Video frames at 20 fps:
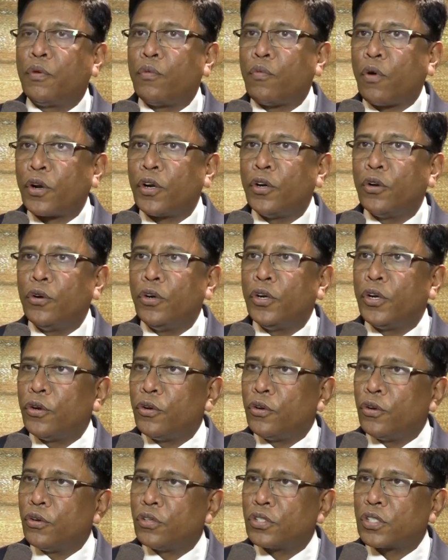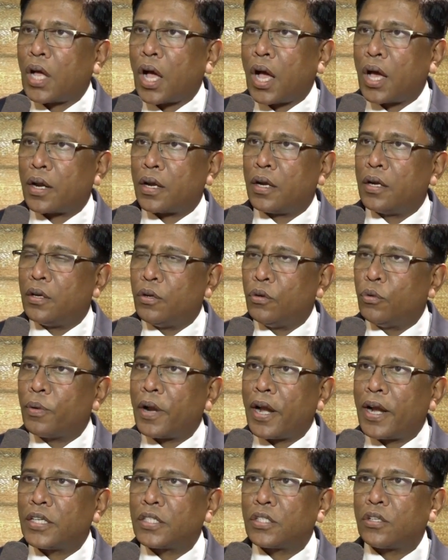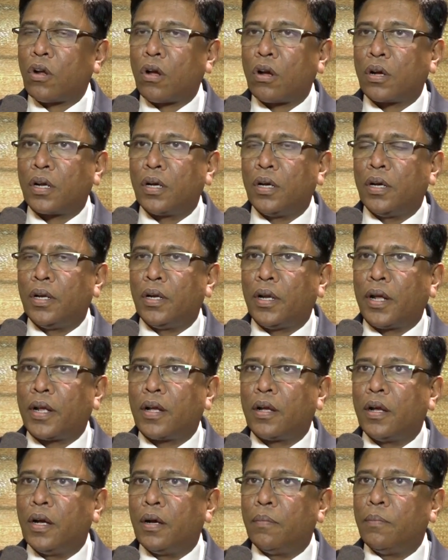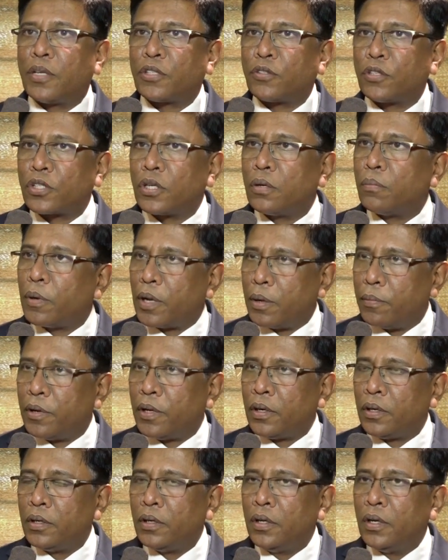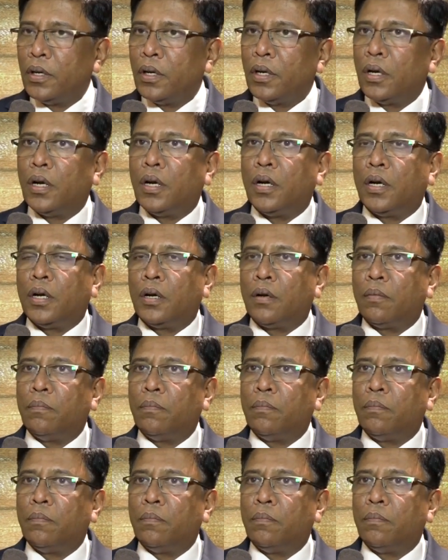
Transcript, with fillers: We wanted to introduce our new brands like, uh, like uh, Best Western Premier, uh,